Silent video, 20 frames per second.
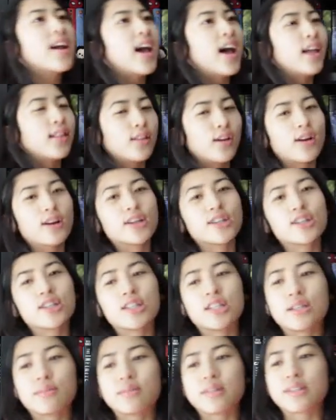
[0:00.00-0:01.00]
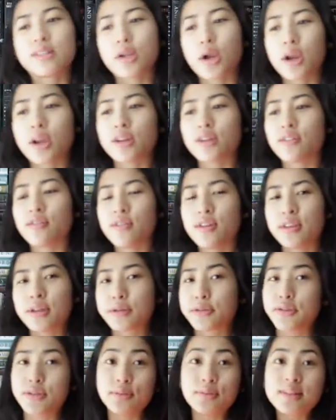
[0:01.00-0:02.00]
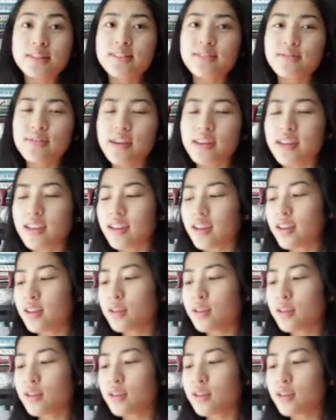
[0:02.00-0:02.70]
and Laura Jean was starting to feel like she wasn't faking